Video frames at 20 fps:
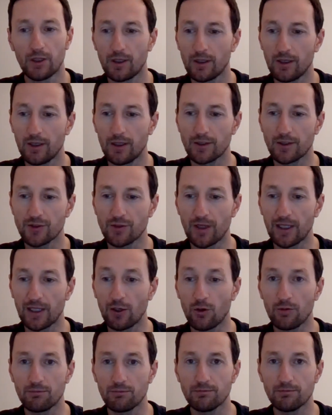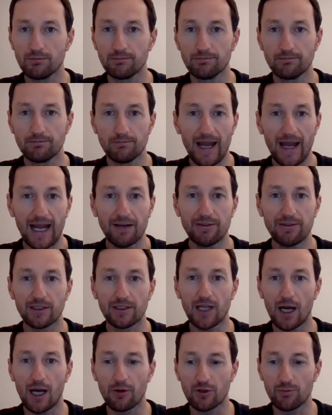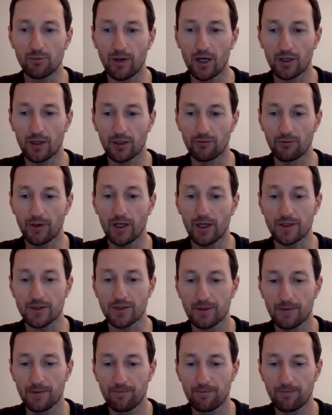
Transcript: so they don't have that counterparty risk.